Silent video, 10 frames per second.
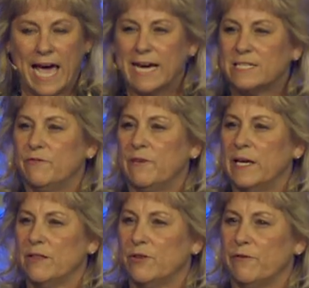
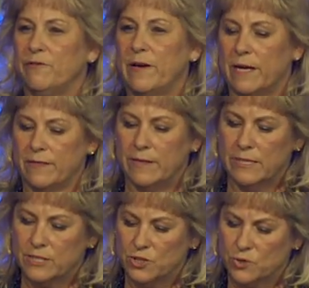activate their faith, and
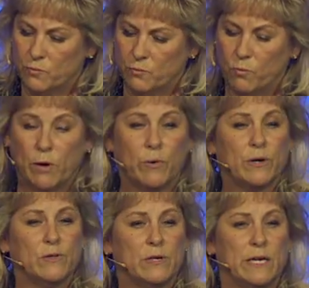this is what
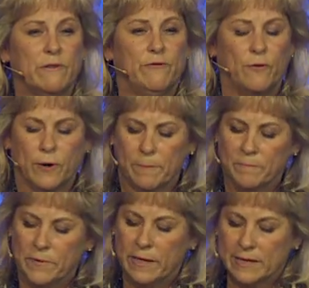we're looking for.
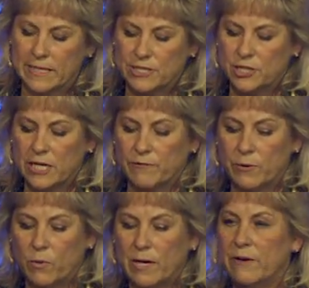That each and every
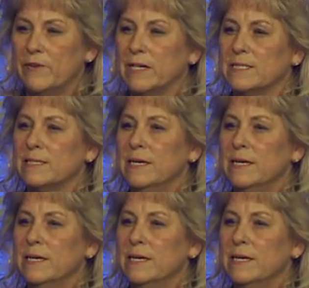one of us